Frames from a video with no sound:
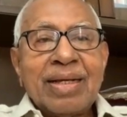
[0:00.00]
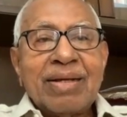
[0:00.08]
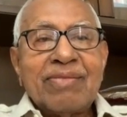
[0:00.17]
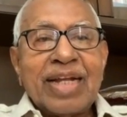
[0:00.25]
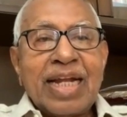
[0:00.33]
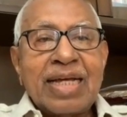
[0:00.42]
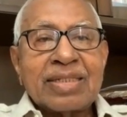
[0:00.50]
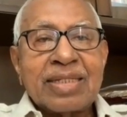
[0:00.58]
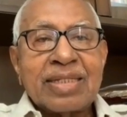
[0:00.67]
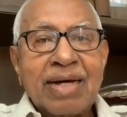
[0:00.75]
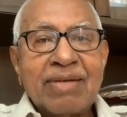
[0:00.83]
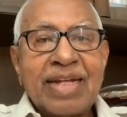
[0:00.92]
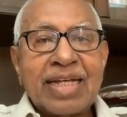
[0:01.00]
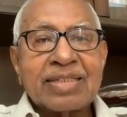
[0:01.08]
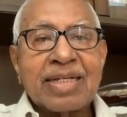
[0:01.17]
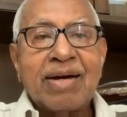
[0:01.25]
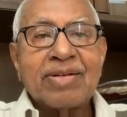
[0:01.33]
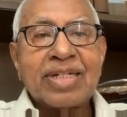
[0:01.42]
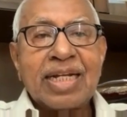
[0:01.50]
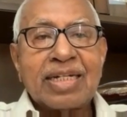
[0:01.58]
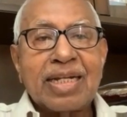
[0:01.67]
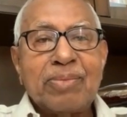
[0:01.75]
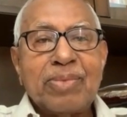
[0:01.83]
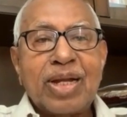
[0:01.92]
When I served as Governor
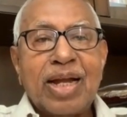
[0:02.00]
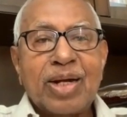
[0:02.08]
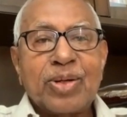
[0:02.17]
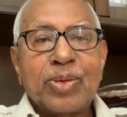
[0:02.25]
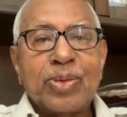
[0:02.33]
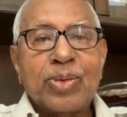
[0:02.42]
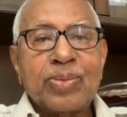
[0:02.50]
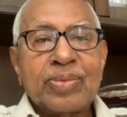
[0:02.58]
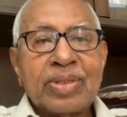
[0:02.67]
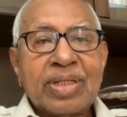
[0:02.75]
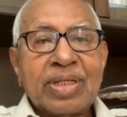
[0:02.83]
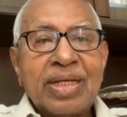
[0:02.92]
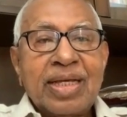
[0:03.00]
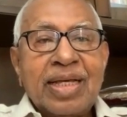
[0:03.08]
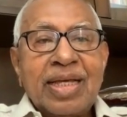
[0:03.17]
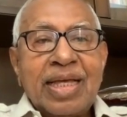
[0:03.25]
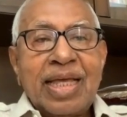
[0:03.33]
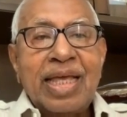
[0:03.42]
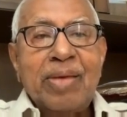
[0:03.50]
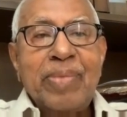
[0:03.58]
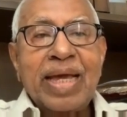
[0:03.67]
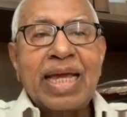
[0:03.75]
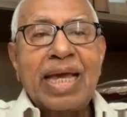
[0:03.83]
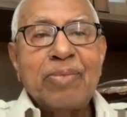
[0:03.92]
of Tamil Nadu, he
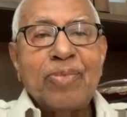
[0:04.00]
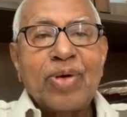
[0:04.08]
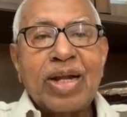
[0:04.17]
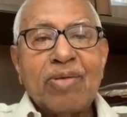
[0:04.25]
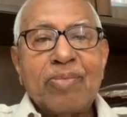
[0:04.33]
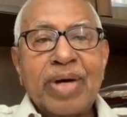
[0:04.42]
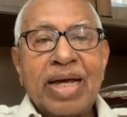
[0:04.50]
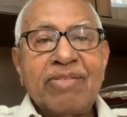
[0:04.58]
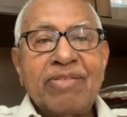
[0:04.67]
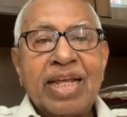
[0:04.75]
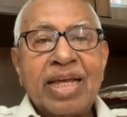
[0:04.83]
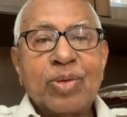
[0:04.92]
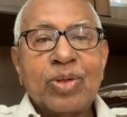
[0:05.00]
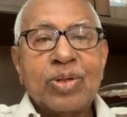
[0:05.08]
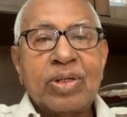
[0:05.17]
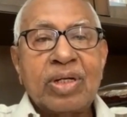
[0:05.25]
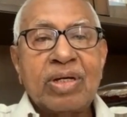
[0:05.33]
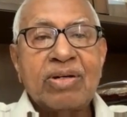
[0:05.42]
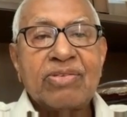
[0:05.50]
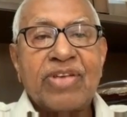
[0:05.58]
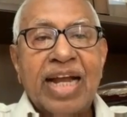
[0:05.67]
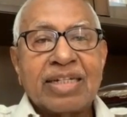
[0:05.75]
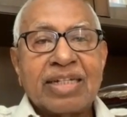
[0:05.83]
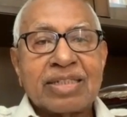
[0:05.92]
became one of my very good
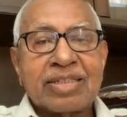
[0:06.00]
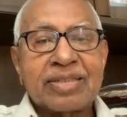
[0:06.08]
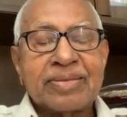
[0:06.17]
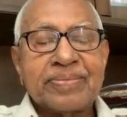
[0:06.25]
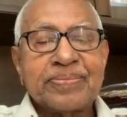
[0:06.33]
friends.